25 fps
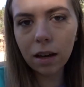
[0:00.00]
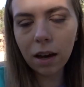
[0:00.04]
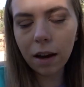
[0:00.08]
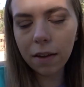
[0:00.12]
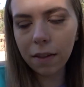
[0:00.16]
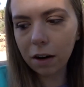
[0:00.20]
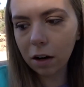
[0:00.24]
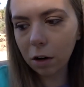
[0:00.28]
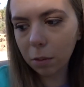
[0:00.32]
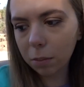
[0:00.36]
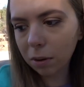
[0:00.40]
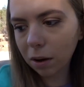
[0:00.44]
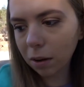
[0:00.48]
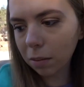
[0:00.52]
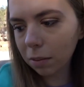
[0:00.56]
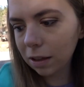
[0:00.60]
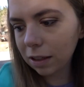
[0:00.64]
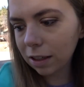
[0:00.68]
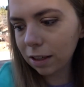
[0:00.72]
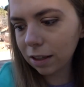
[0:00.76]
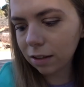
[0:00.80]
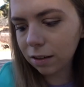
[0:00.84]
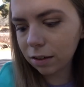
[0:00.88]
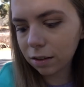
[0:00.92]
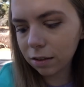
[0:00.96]
And then I'll probably
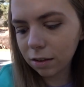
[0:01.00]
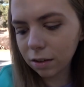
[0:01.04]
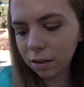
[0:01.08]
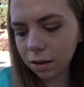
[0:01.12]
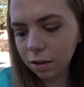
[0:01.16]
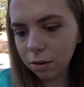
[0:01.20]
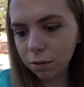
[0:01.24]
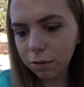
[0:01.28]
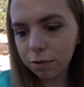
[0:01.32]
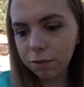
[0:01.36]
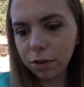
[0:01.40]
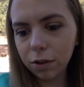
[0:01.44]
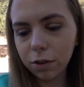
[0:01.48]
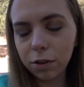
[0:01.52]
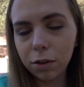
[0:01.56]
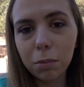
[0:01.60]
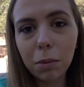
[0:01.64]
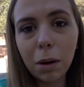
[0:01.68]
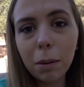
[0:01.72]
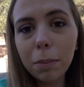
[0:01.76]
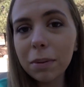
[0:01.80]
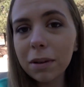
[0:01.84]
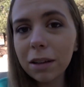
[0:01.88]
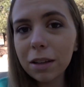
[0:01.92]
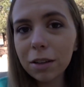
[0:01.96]
need to fill them
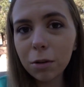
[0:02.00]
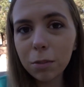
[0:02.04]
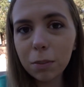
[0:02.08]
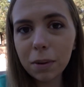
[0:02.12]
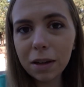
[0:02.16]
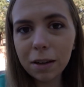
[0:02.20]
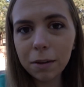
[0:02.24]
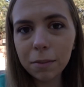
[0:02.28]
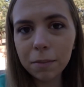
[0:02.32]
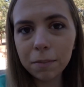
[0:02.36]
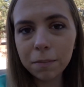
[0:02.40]
up a little bit.